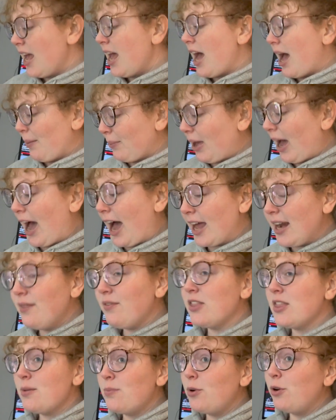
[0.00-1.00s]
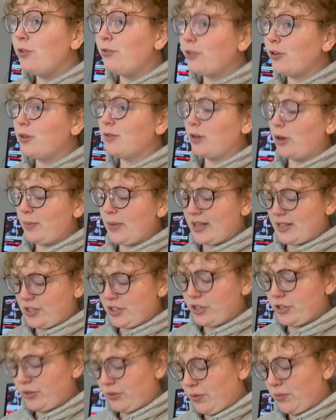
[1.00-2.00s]
I'm kind of in the mood for a romance
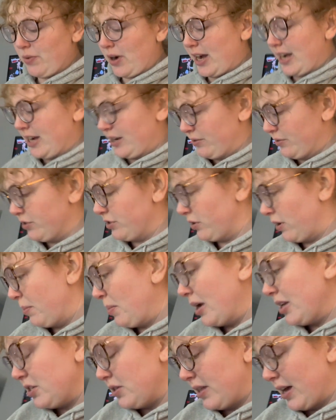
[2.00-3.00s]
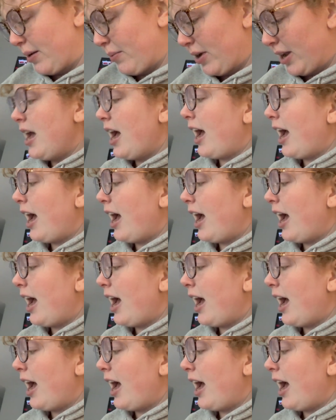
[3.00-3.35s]
too right now, so I might do that one.